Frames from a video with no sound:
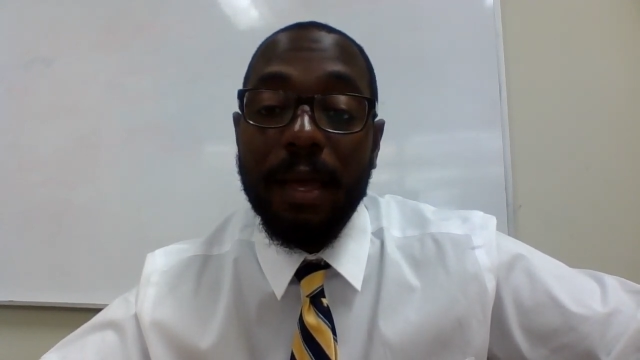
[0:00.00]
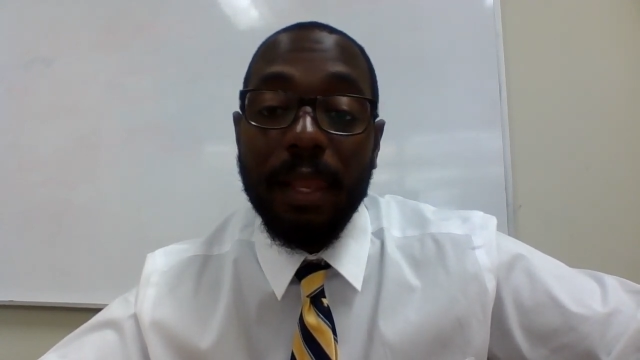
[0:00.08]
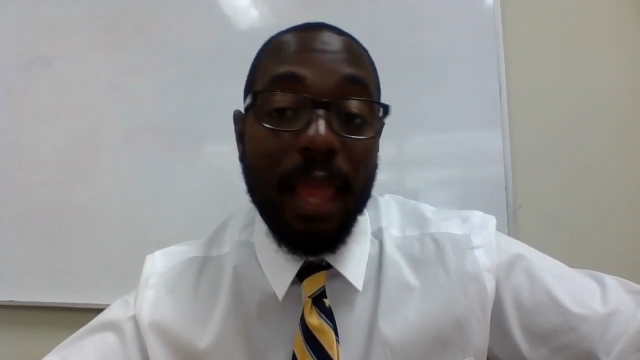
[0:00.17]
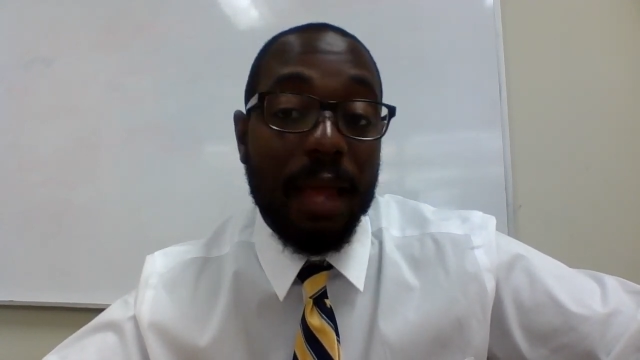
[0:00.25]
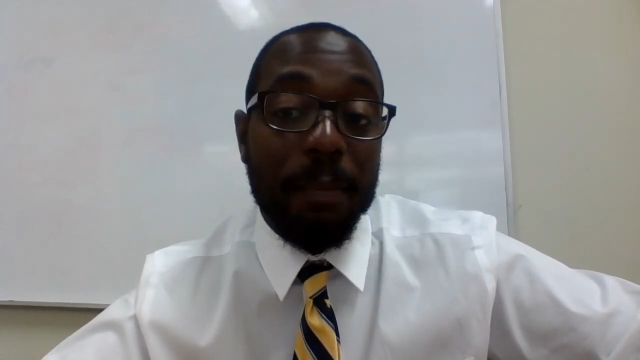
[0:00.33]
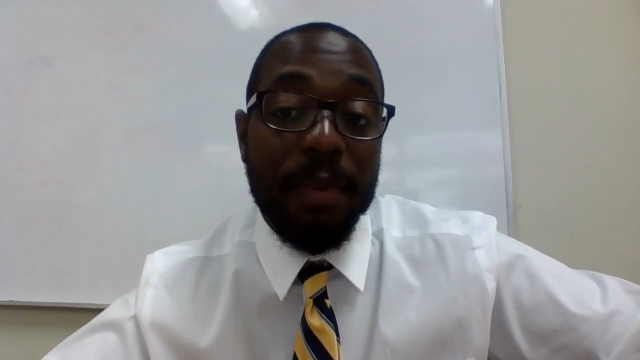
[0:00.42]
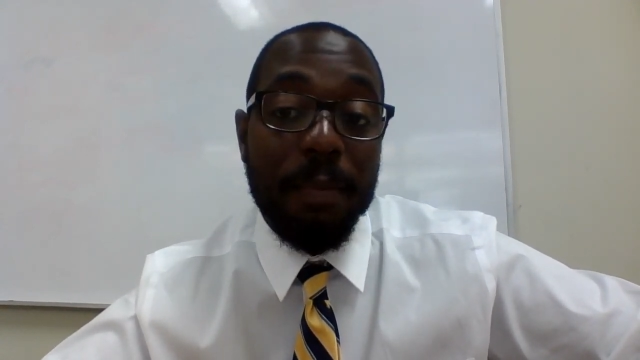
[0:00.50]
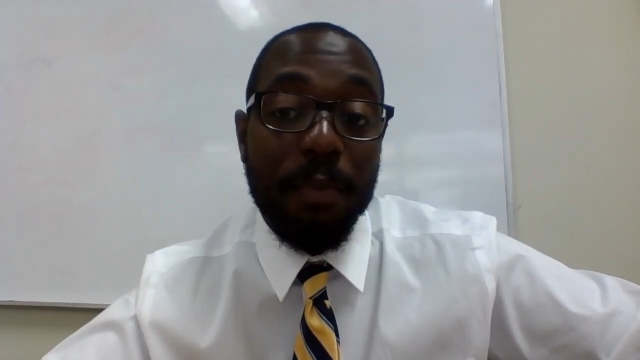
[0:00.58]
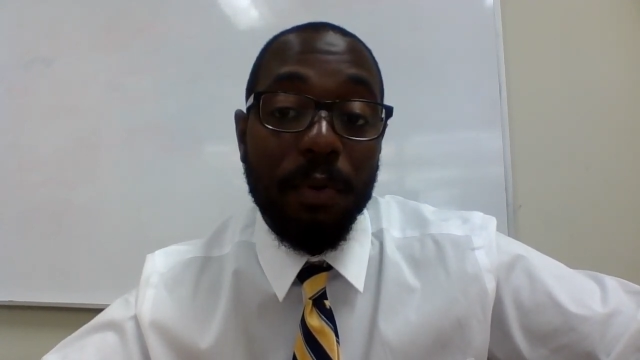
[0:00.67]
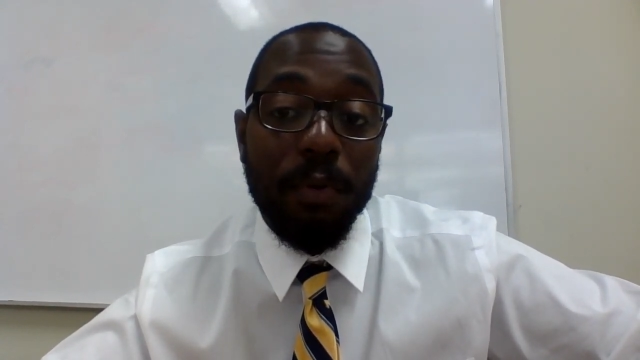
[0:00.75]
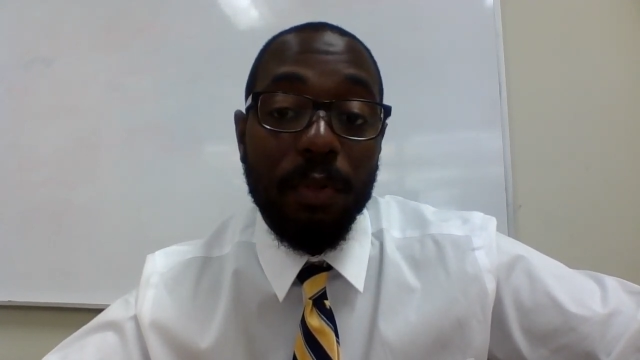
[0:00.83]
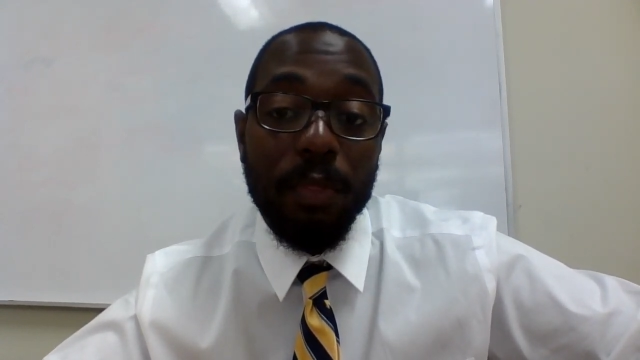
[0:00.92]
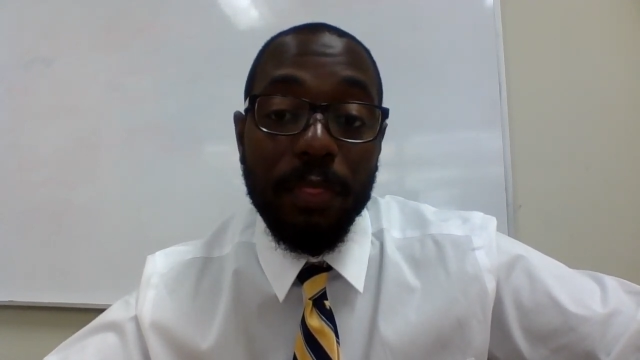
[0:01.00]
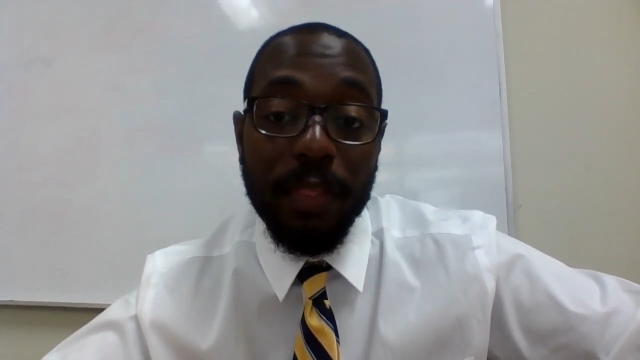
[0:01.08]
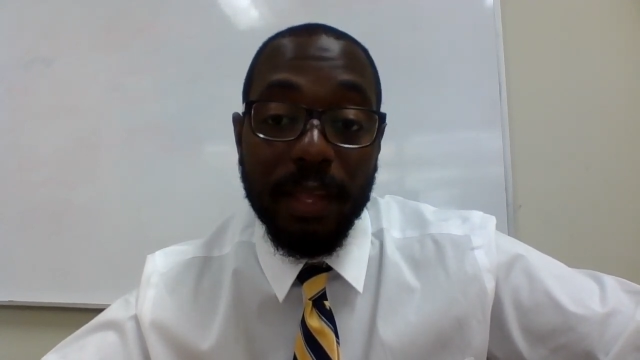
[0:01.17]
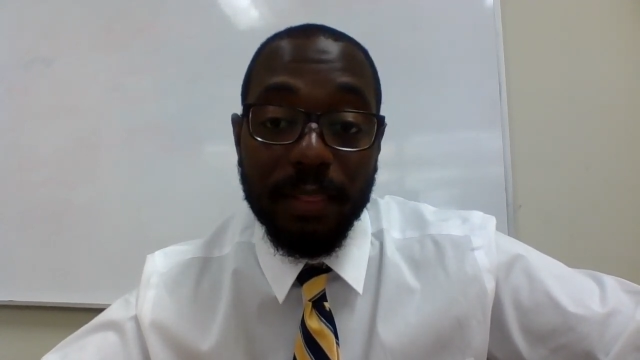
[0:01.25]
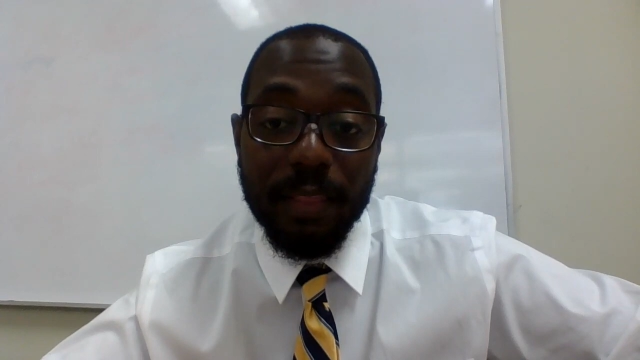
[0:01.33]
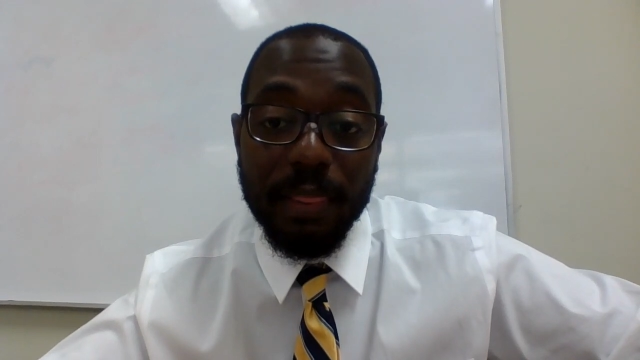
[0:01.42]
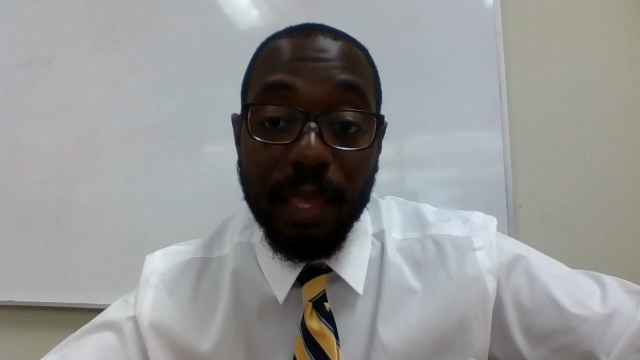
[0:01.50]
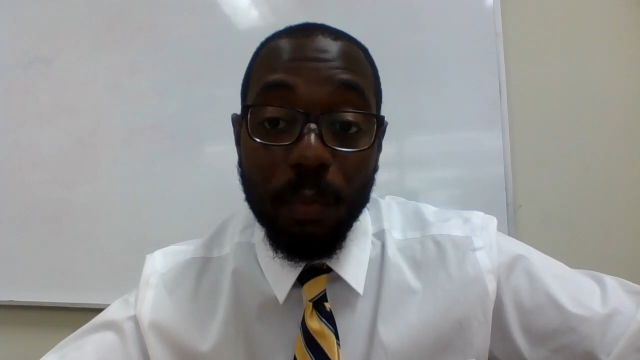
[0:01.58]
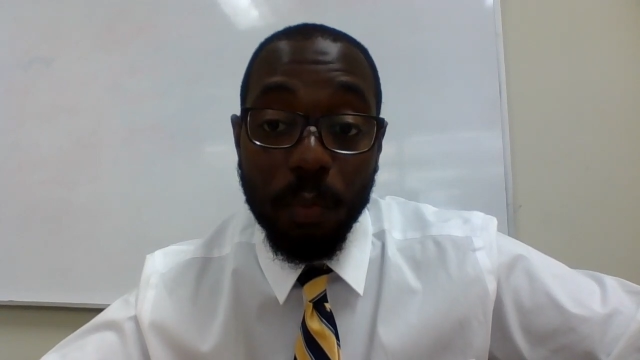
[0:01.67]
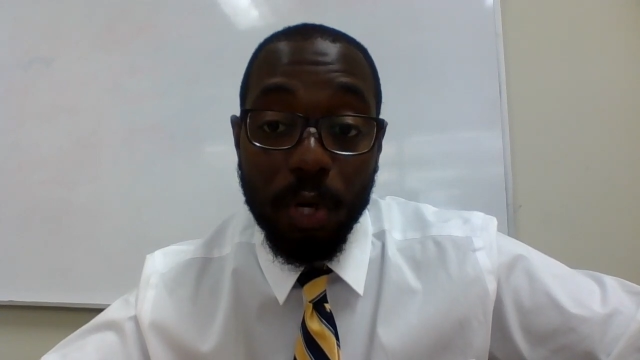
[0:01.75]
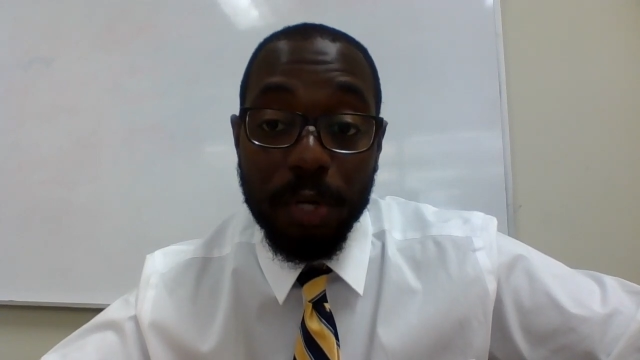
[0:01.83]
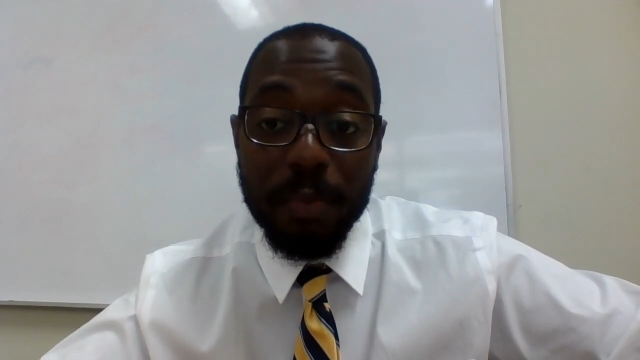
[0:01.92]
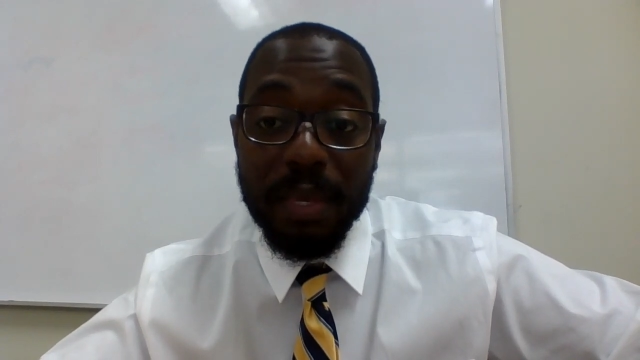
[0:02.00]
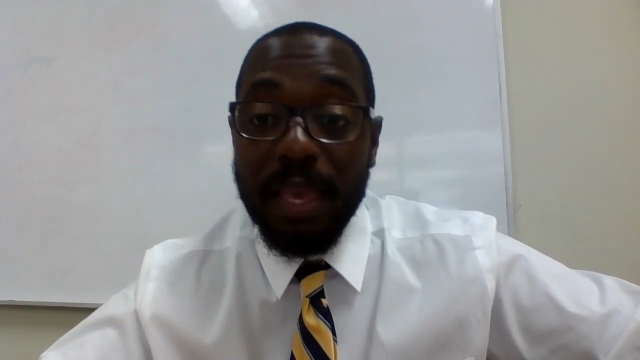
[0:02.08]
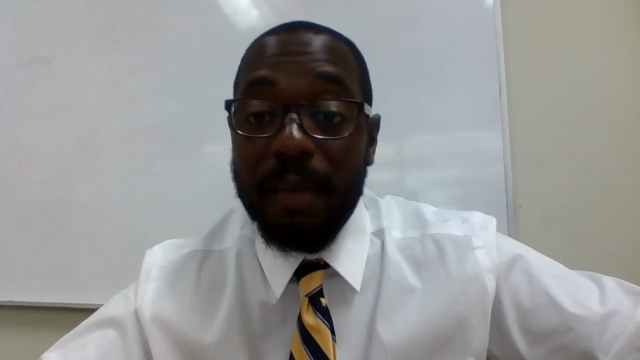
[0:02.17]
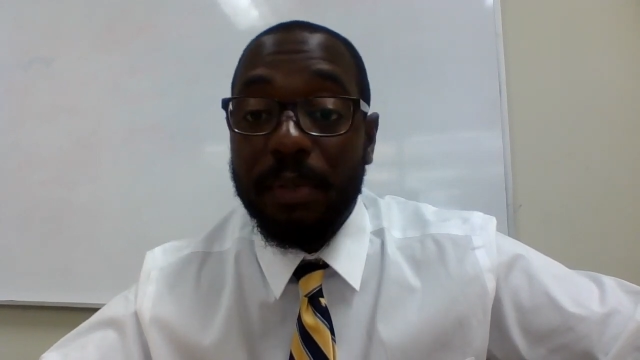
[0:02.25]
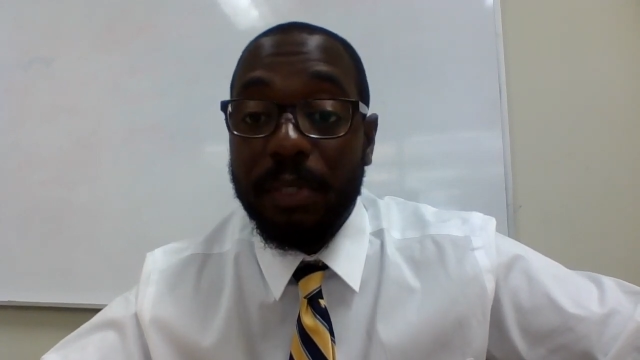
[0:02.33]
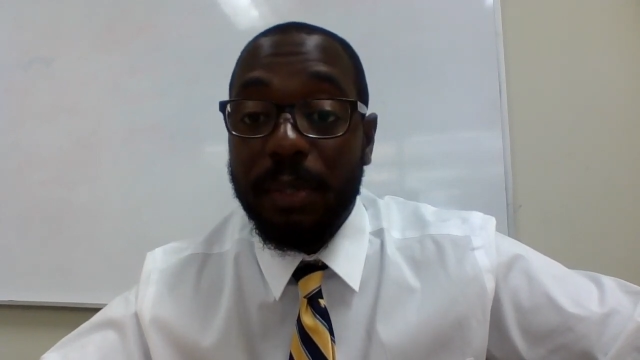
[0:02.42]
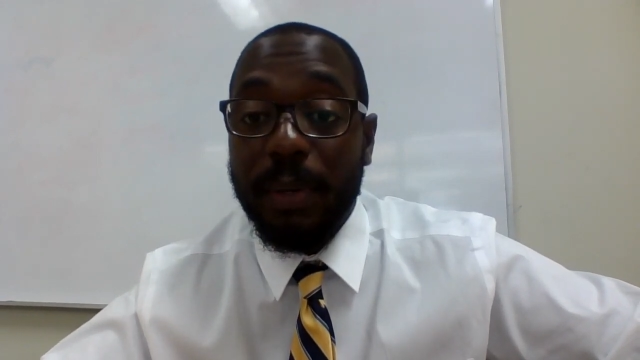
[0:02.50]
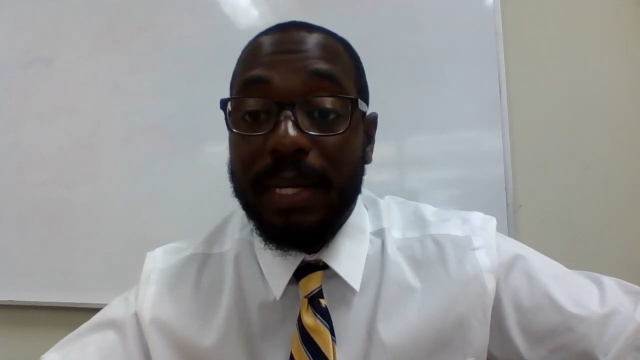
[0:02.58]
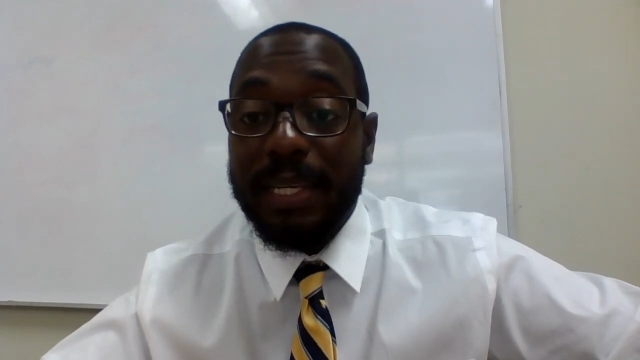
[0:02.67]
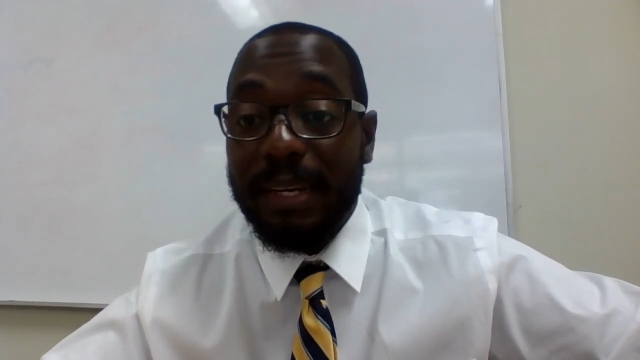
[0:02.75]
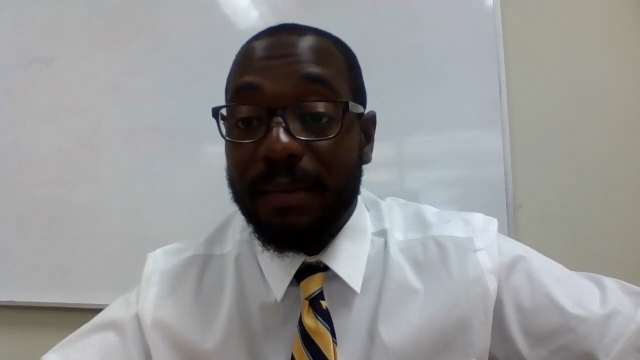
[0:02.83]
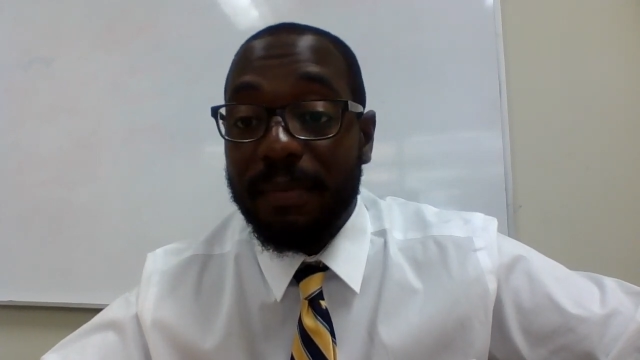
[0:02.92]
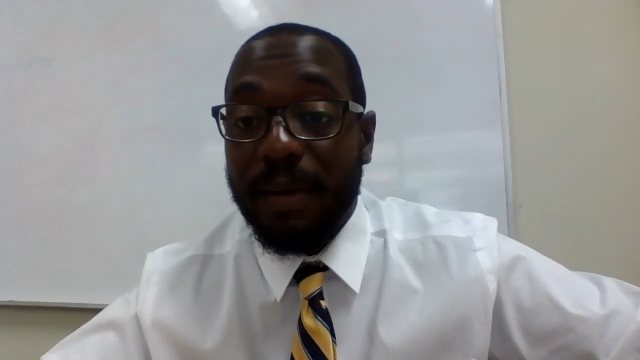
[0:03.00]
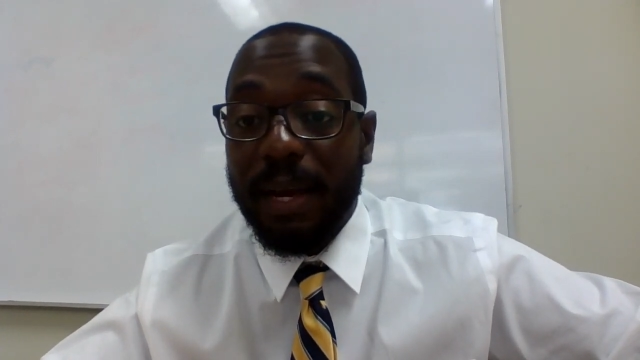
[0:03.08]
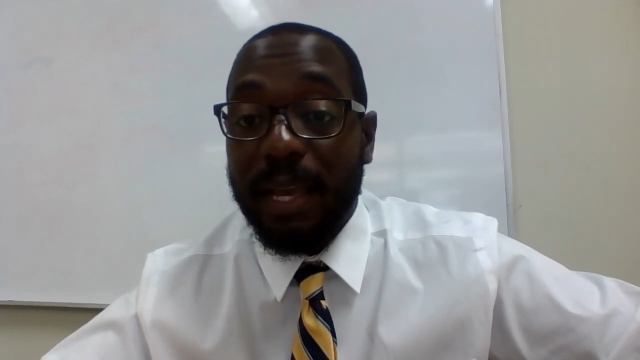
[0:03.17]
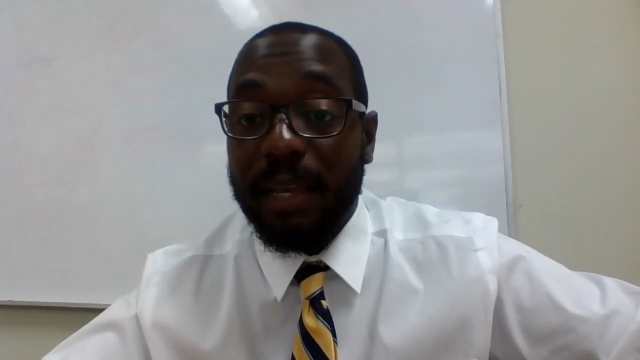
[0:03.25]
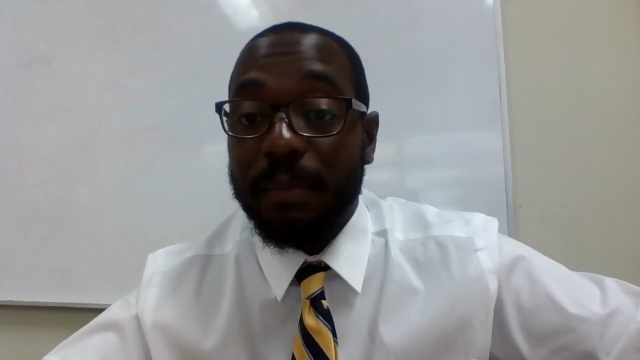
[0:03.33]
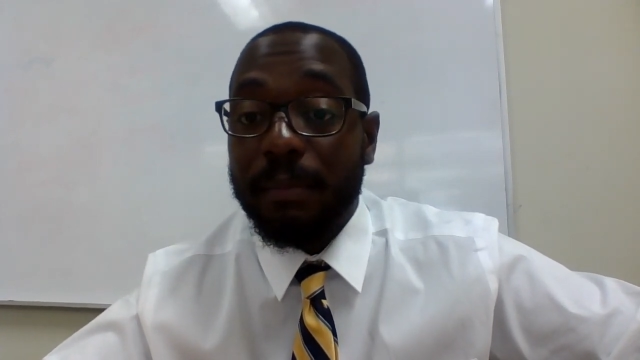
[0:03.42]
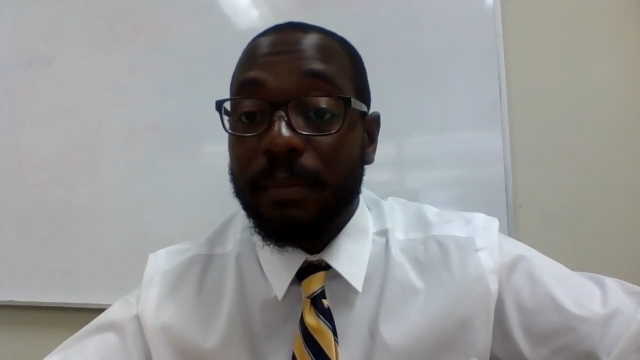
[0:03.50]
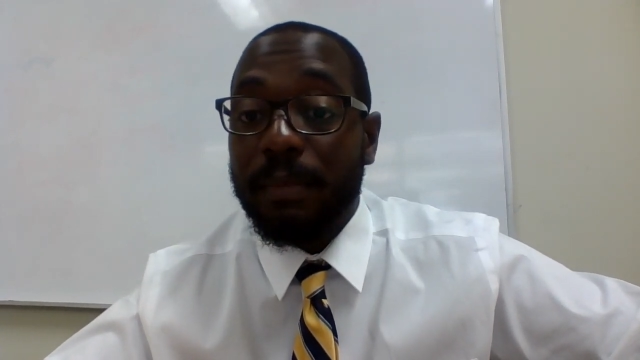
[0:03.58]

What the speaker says: A lot of people think that they would be able to identify it,